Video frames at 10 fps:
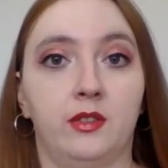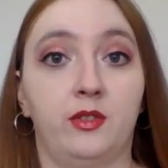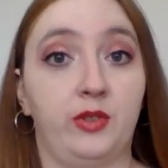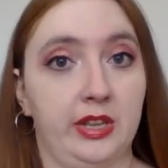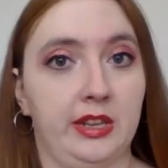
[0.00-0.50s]

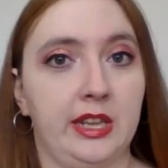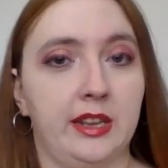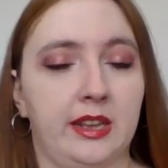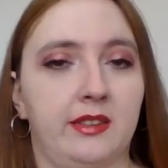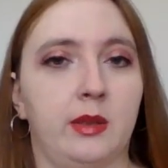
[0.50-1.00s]
feeling
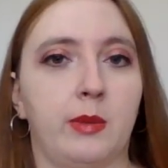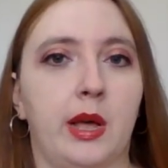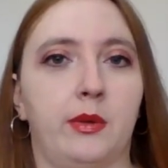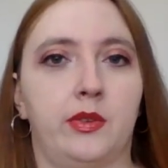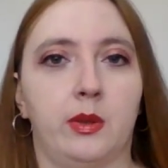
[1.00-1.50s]
like
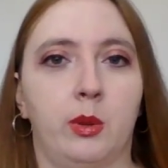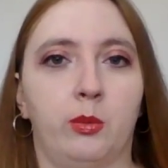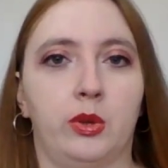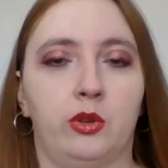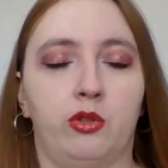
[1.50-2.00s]
somehow
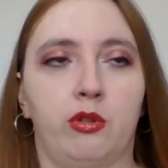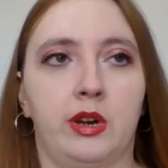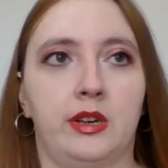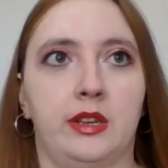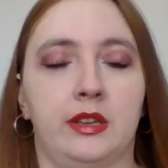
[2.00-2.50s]
someone was
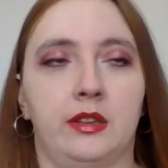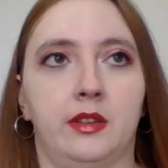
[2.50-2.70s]
trying to